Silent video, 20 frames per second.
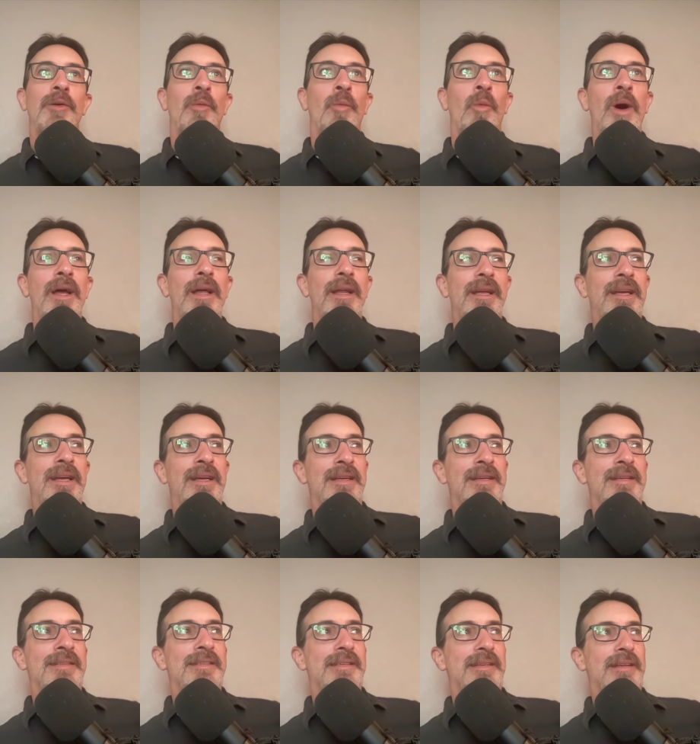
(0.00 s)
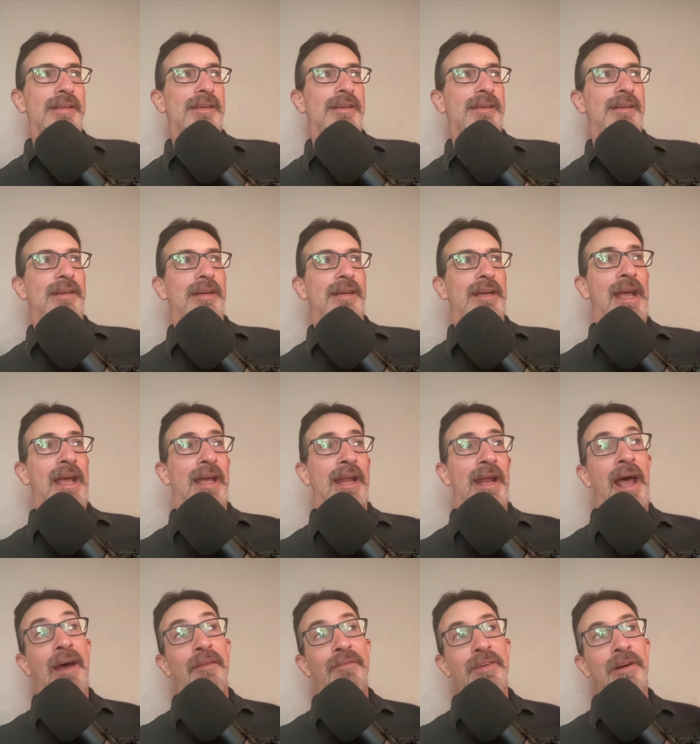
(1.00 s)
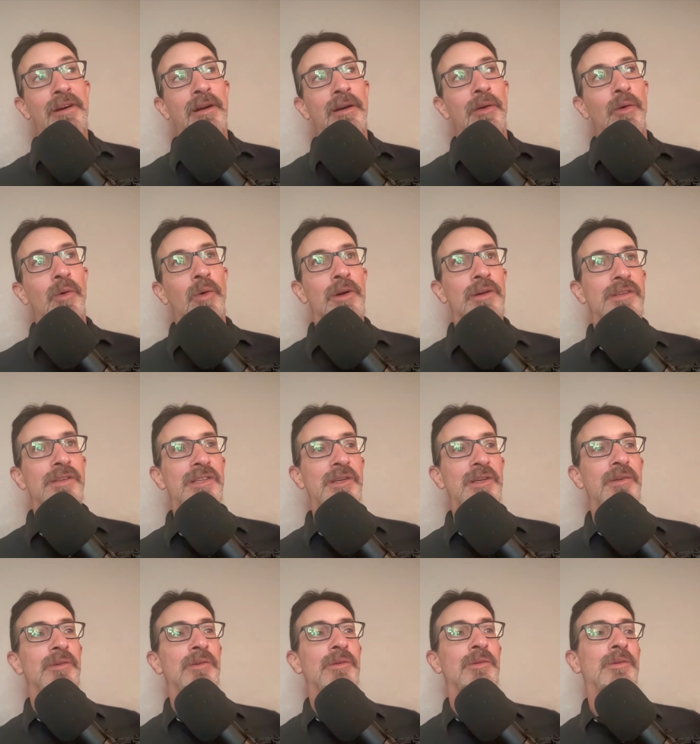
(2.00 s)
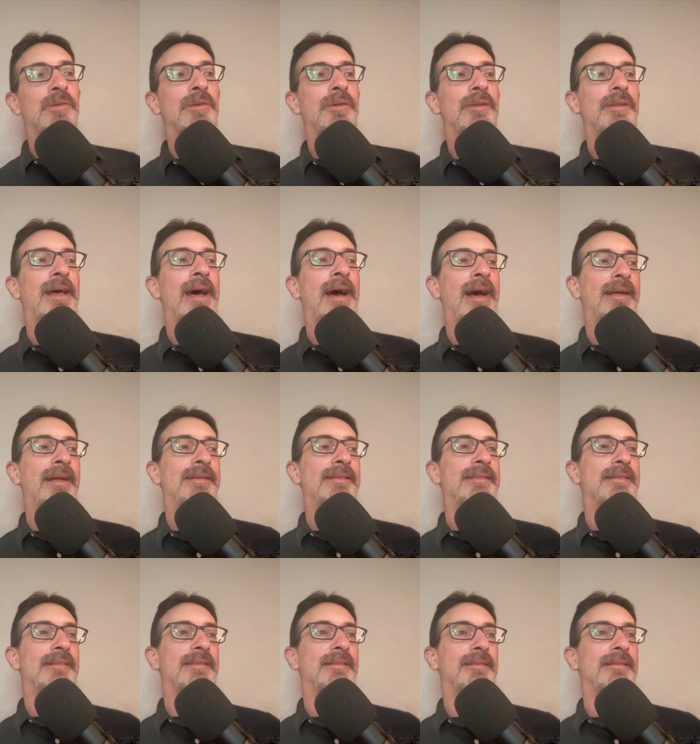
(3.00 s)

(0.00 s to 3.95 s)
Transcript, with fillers: What is an effort or two that